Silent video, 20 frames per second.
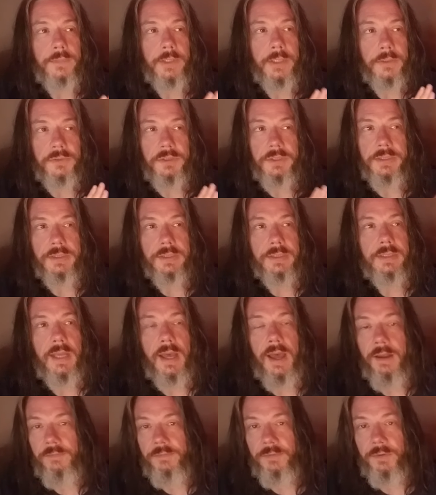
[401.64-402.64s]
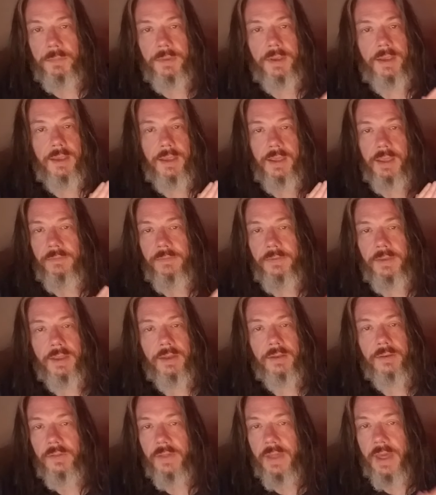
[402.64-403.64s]
Jesus died for me. If He can
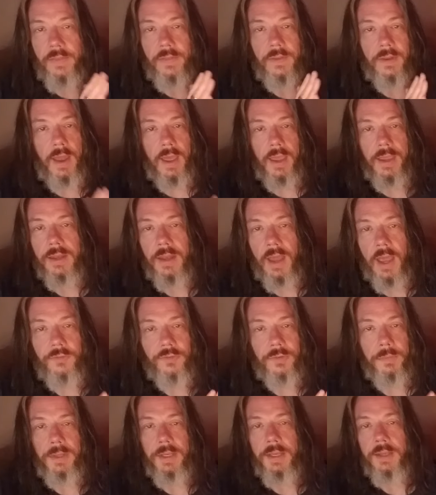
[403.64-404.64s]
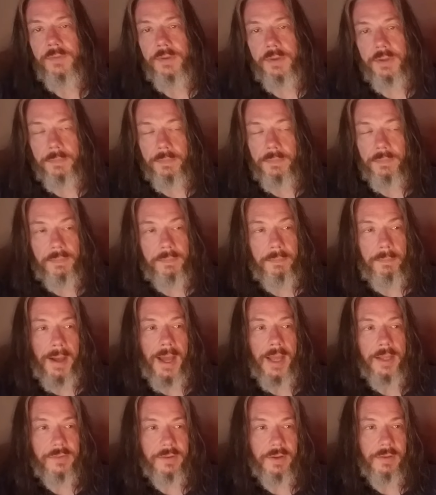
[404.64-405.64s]
do that, then I should be giving
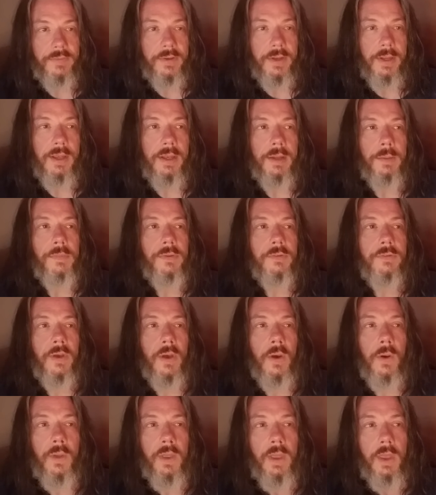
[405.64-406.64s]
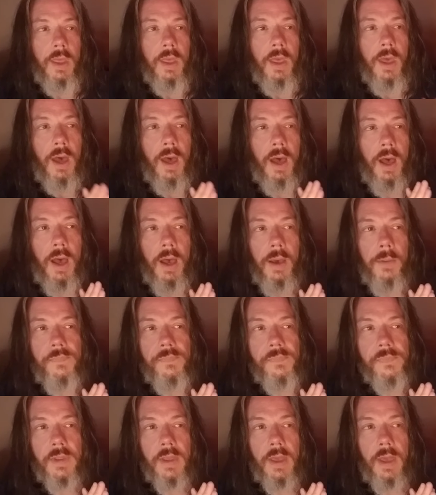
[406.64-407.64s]
myself to Him. So
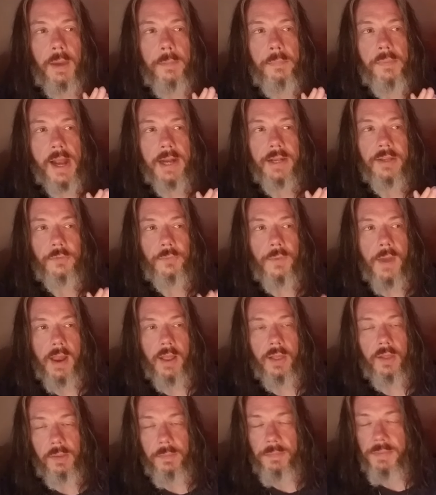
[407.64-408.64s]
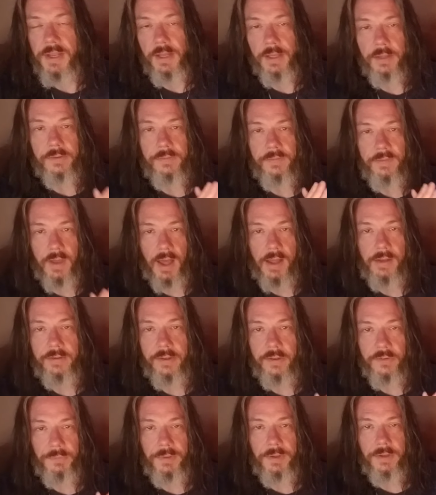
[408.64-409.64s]
I practice radical obedience. If God
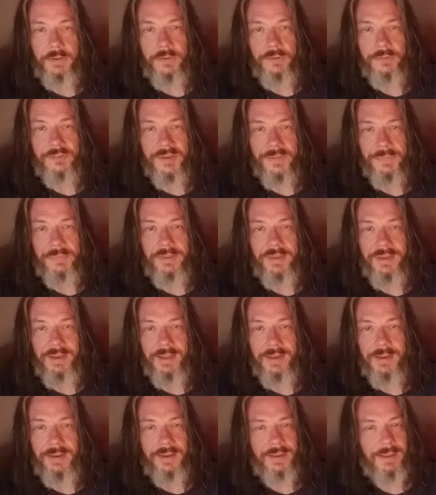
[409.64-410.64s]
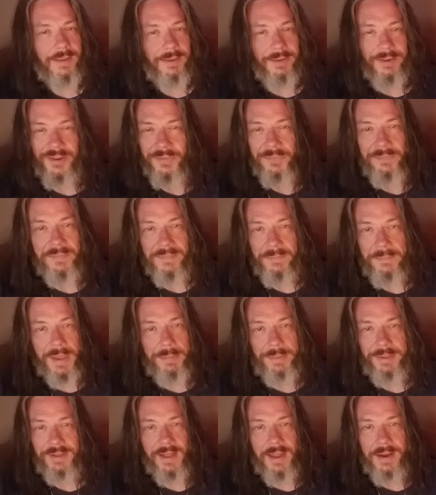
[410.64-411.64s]
tells me to do something, and
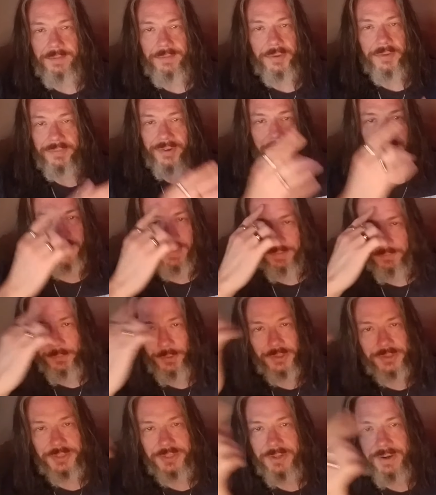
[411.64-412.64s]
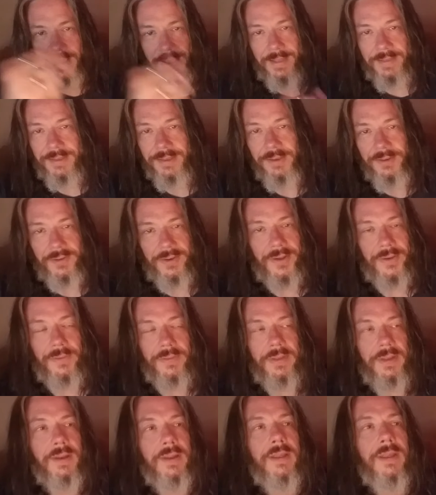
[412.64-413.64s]
maybe a lot of you have heard that voice in your head that you know
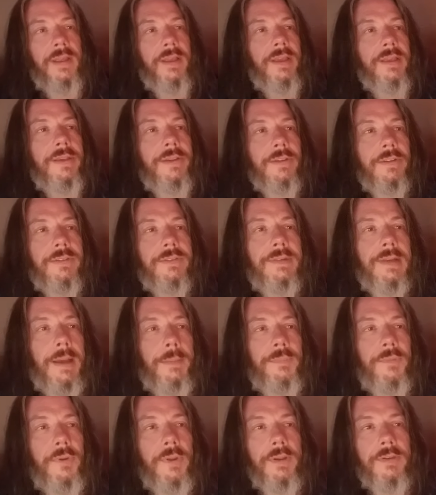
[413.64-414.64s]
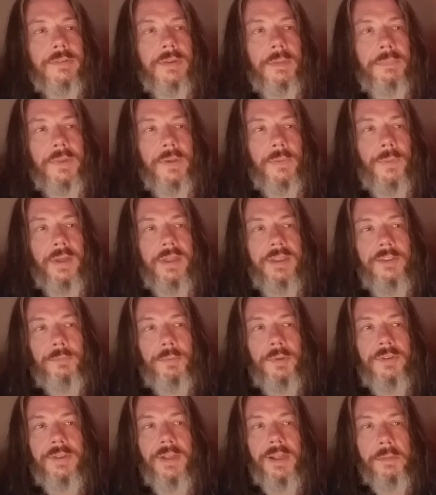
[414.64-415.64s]
that you should stop doing something. Well, He's
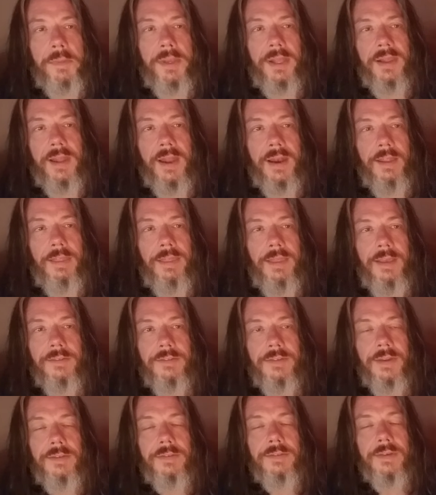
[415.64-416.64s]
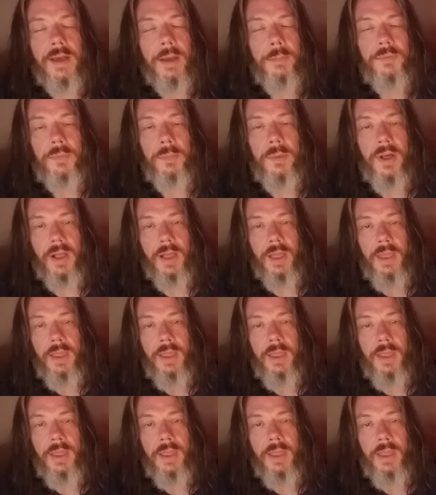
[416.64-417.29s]
been telling me a lot of things, and I stopped them all.